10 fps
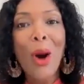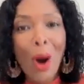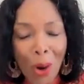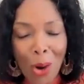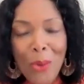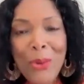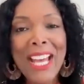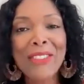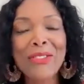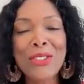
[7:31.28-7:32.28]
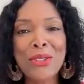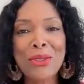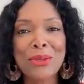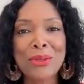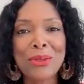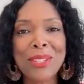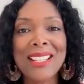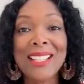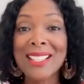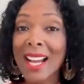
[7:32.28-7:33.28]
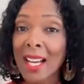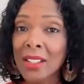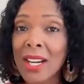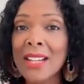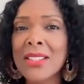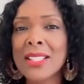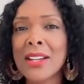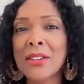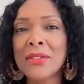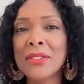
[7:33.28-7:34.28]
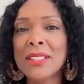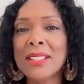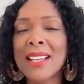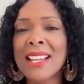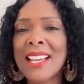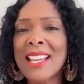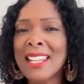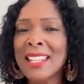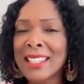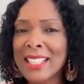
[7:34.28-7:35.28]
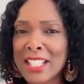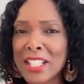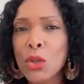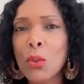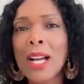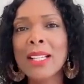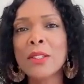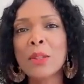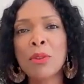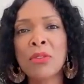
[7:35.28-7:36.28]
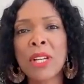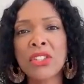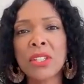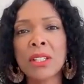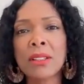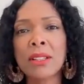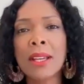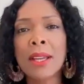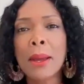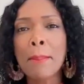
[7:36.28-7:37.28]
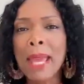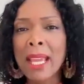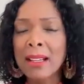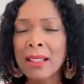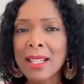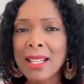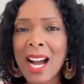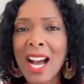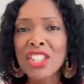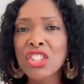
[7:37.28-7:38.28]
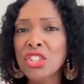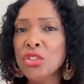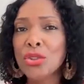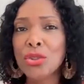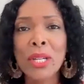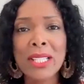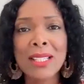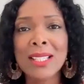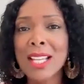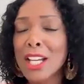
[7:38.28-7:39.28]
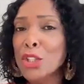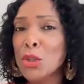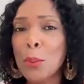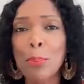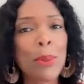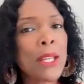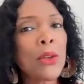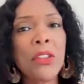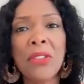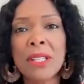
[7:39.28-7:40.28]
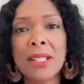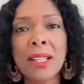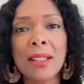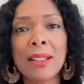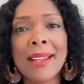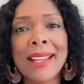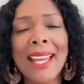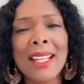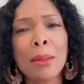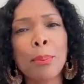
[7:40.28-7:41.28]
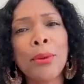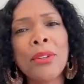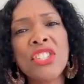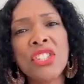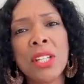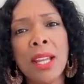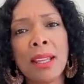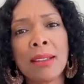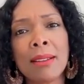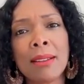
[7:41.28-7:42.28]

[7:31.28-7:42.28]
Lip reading: All we have to do is honor ourselves, listen to our inspiration, make a conscious choice to be authentic, and appreciate